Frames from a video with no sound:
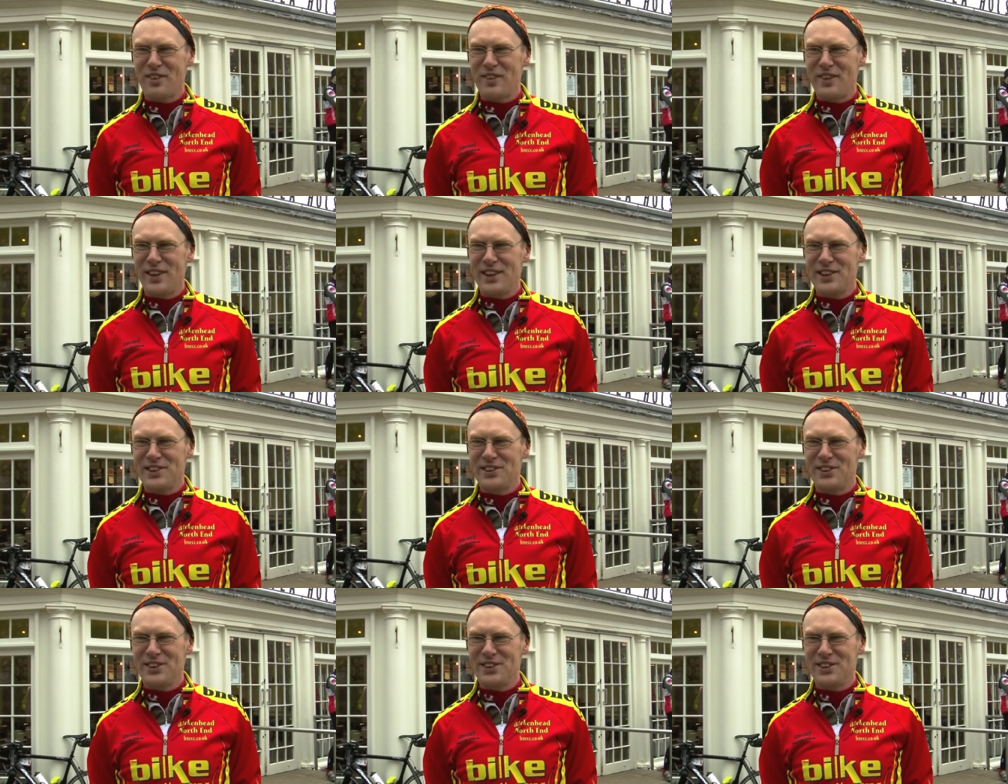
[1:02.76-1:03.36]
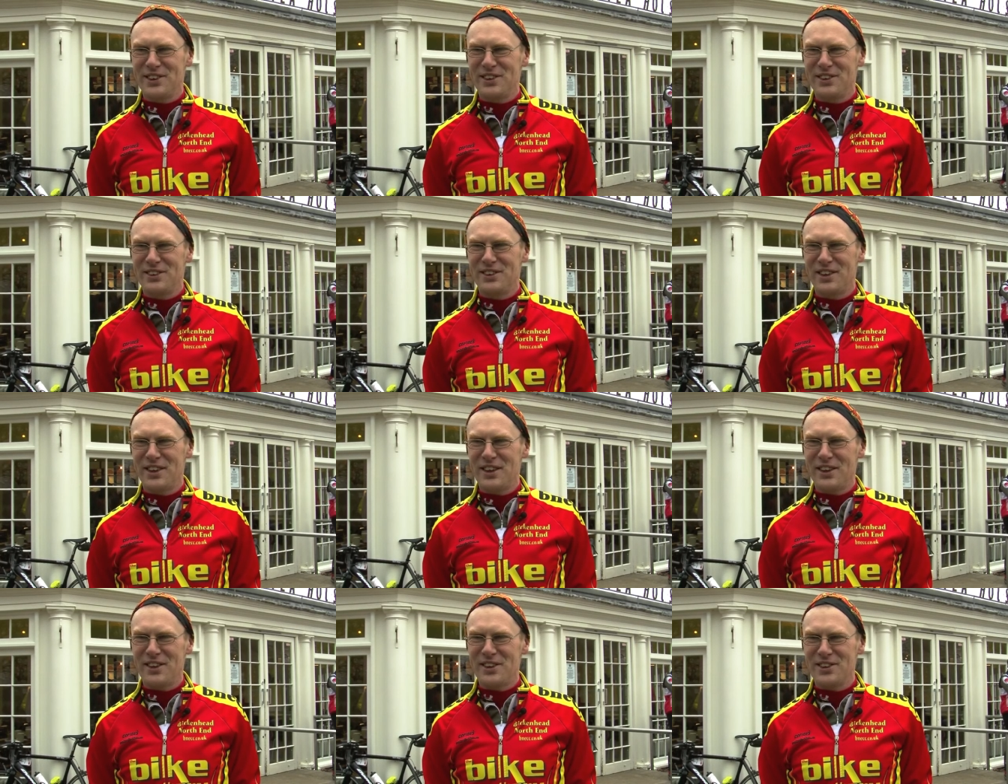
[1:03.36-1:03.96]
Very excited,
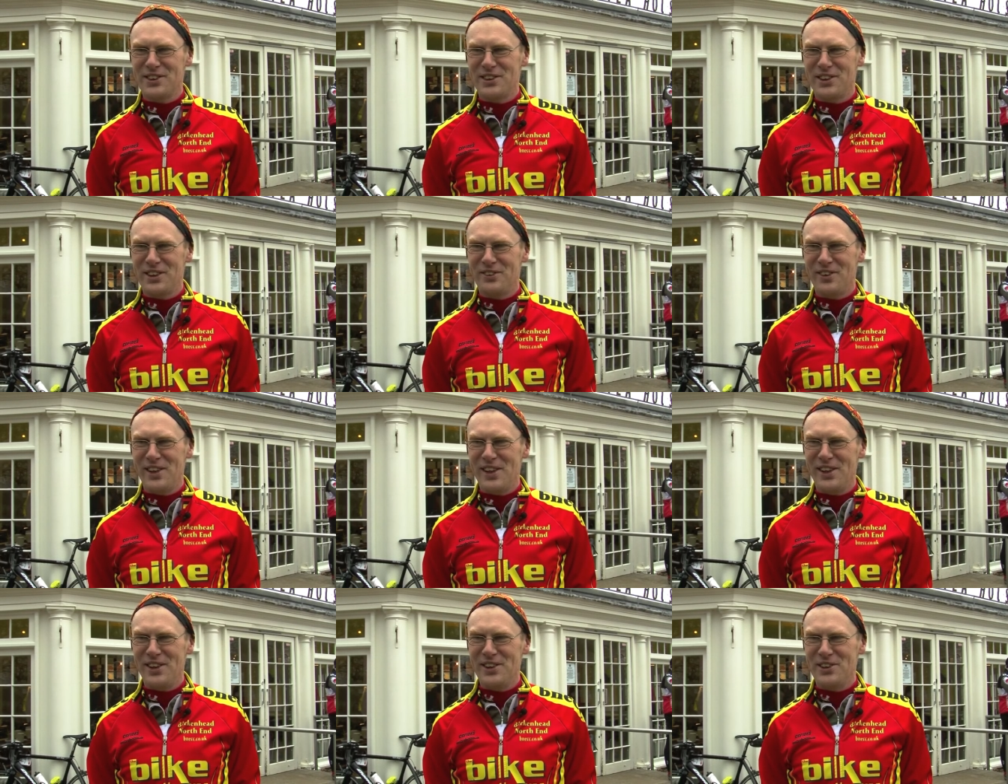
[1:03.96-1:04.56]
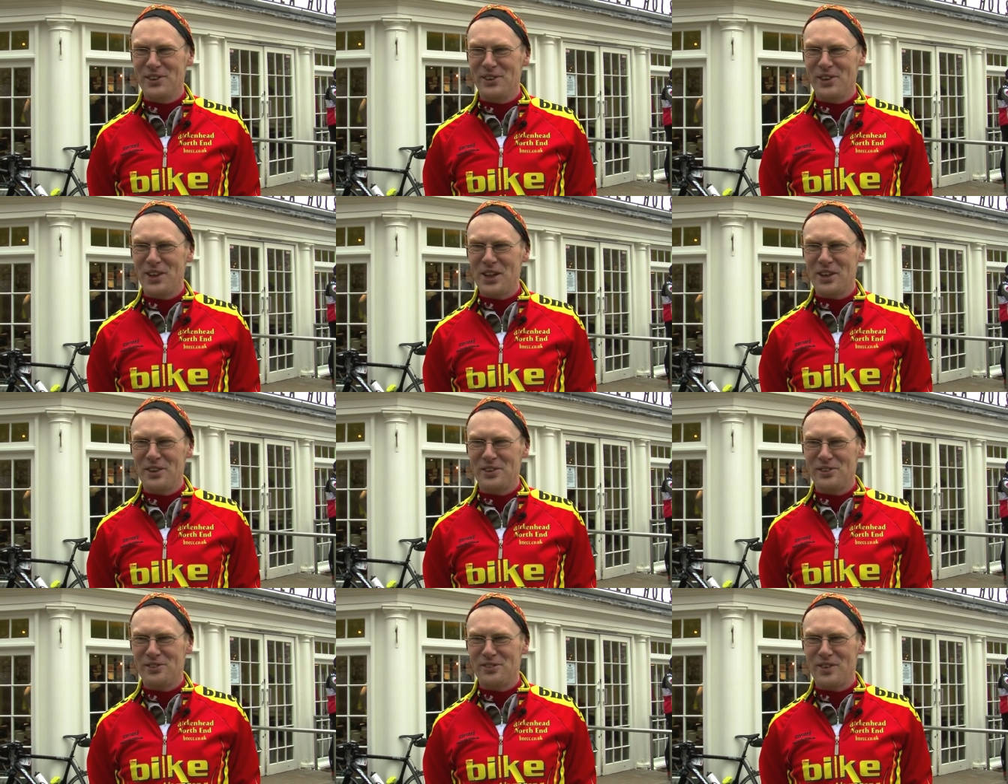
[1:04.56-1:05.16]
did it last year, really enjoyed
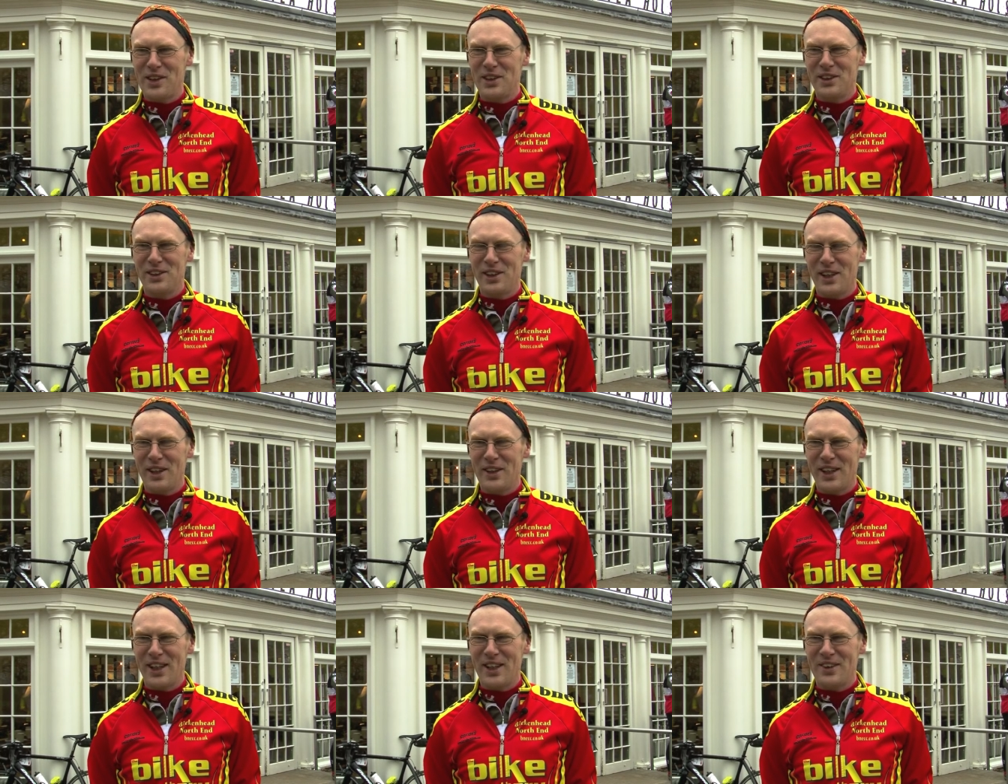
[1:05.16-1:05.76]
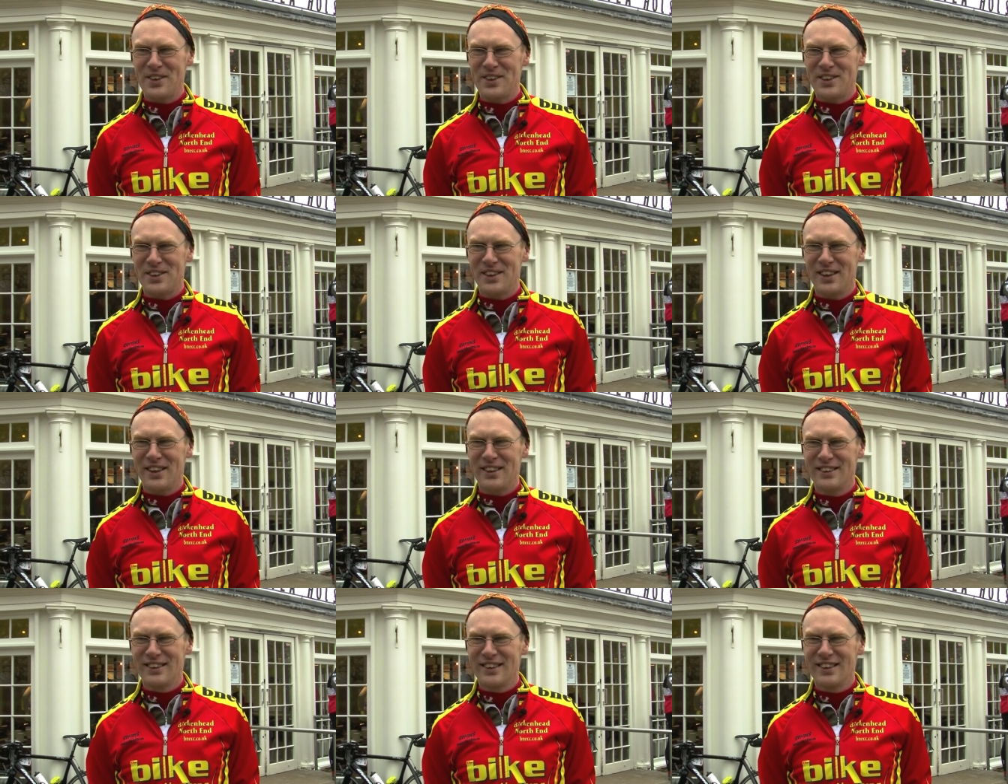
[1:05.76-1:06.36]
it, ready to go again this
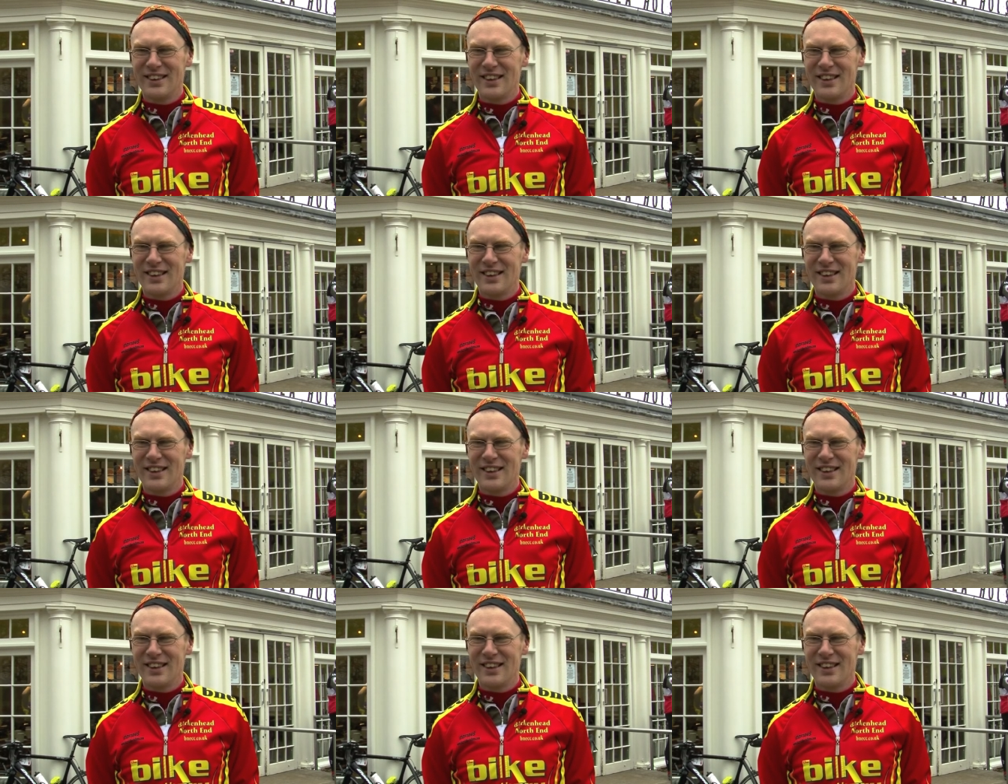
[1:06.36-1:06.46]
year.